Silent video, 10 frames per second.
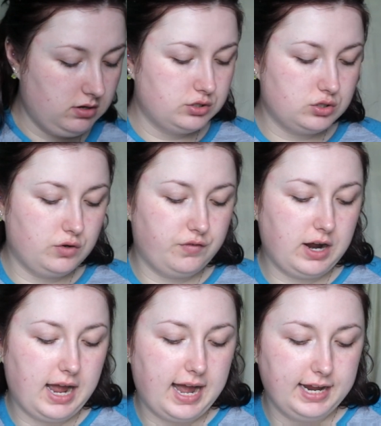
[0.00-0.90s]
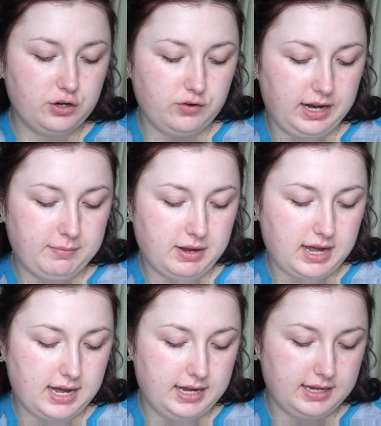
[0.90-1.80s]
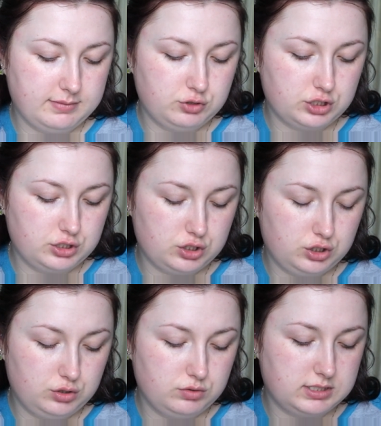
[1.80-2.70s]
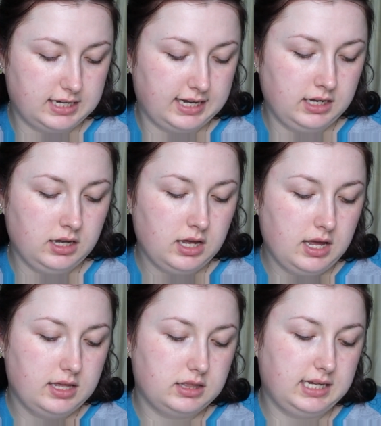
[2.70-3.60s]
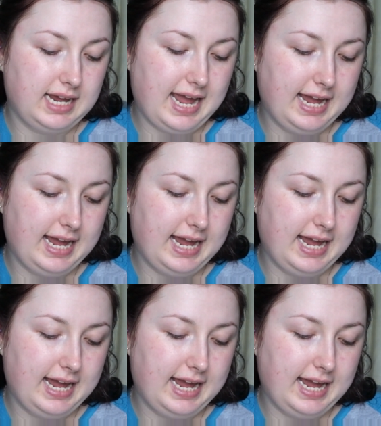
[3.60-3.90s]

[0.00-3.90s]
So for eye cream, I am just using the